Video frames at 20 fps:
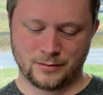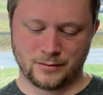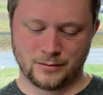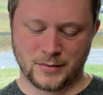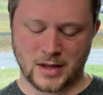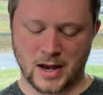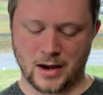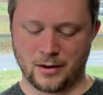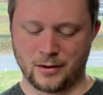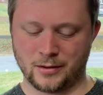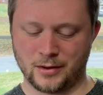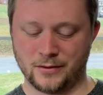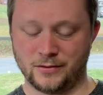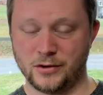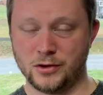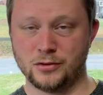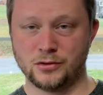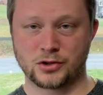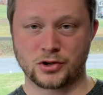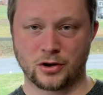Now, if
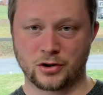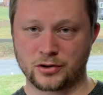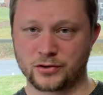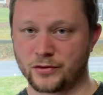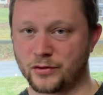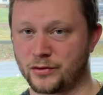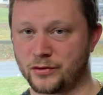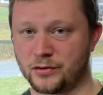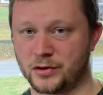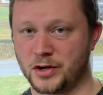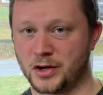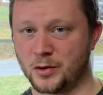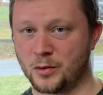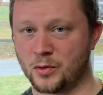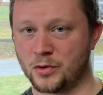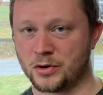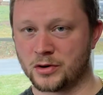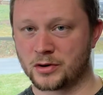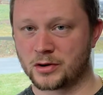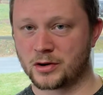you charge for free at
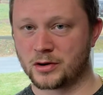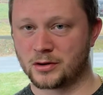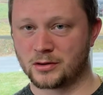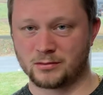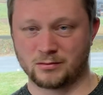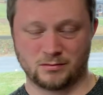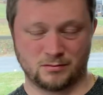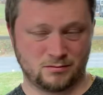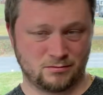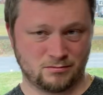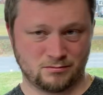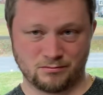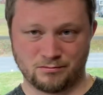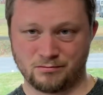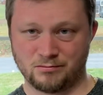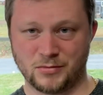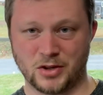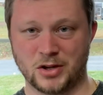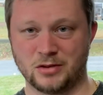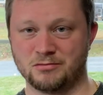work,
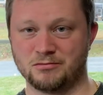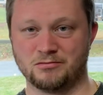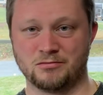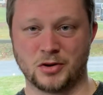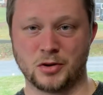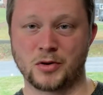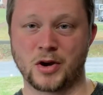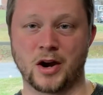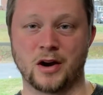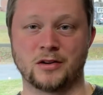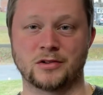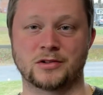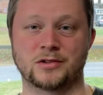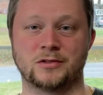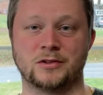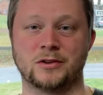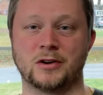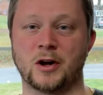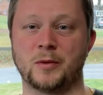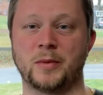then who cares?
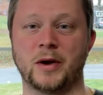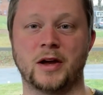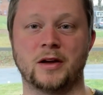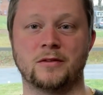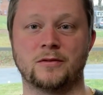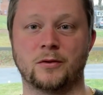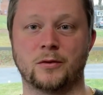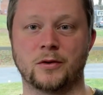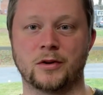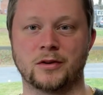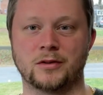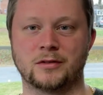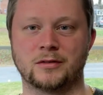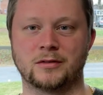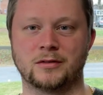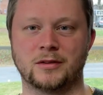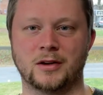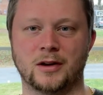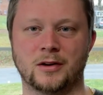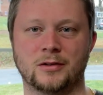You're not paying for it.
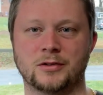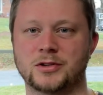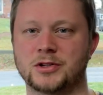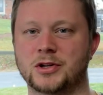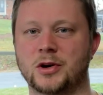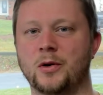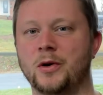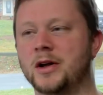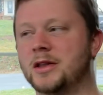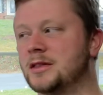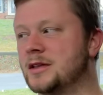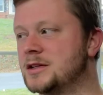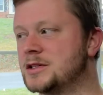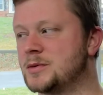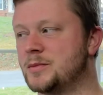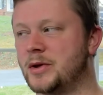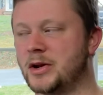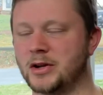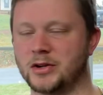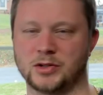Just go ahead and let
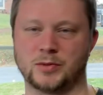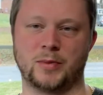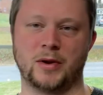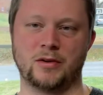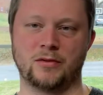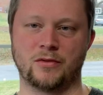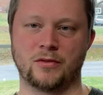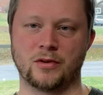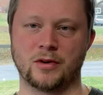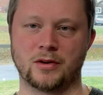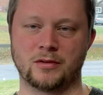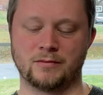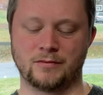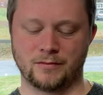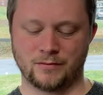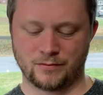somebody else pay for it.